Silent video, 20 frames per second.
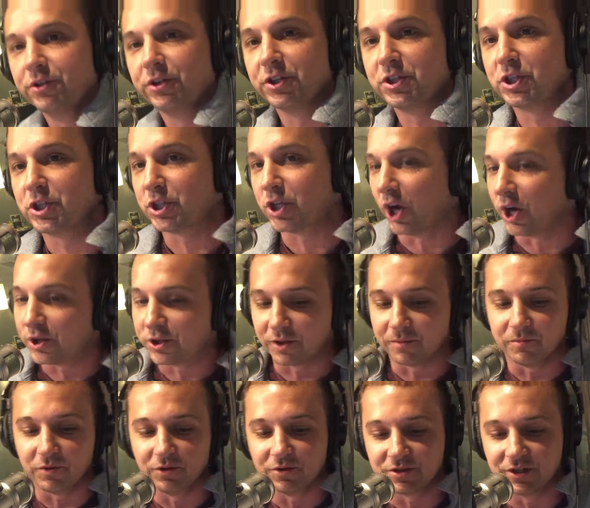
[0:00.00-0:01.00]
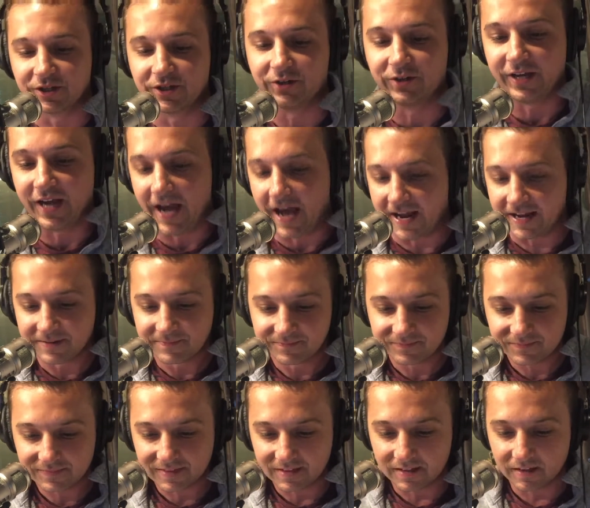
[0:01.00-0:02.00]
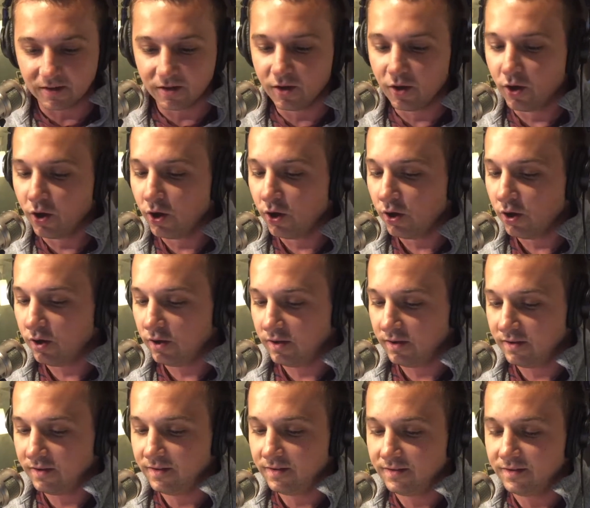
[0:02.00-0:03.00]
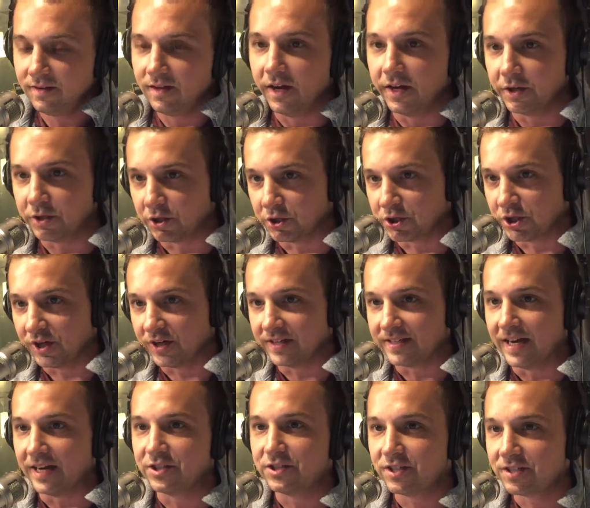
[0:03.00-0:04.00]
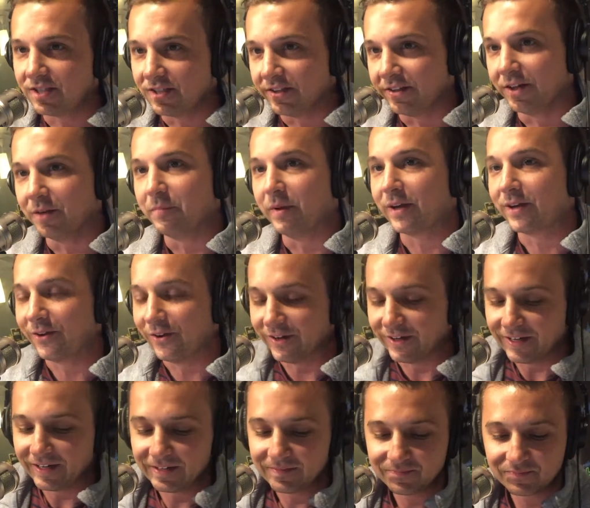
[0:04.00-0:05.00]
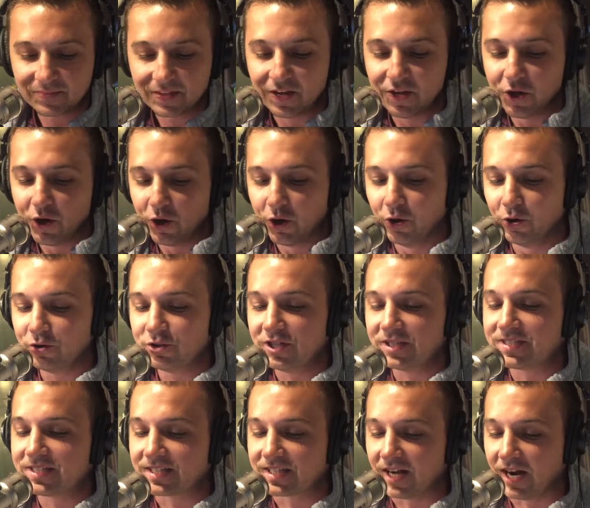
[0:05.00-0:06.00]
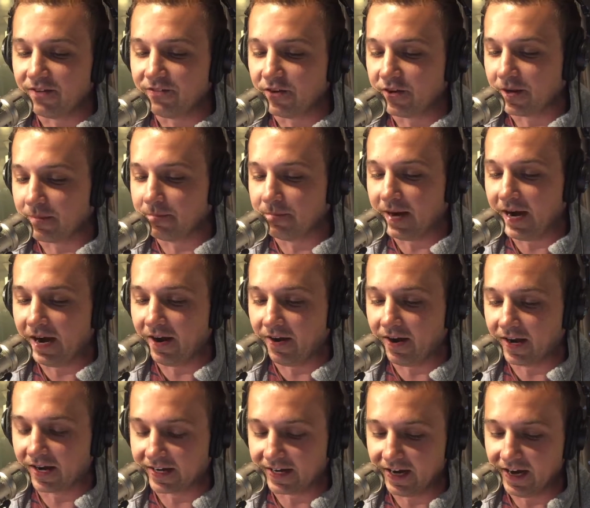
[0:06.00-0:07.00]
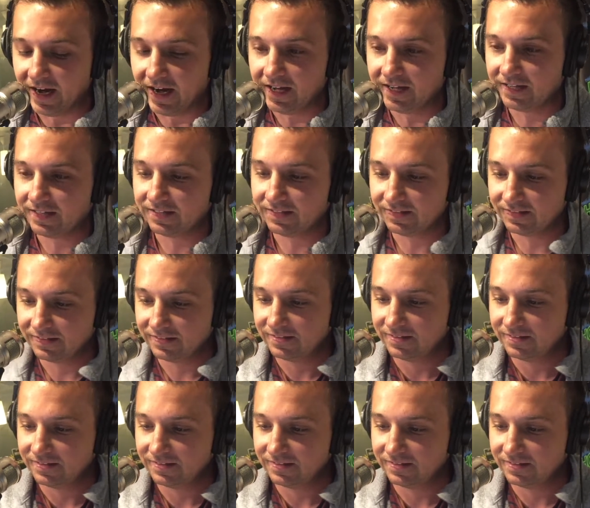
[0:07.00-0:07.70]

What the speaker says: Courtney, you could start the music, okay? All right, you could turn it down just a little bit, Courtney. Who discovered America?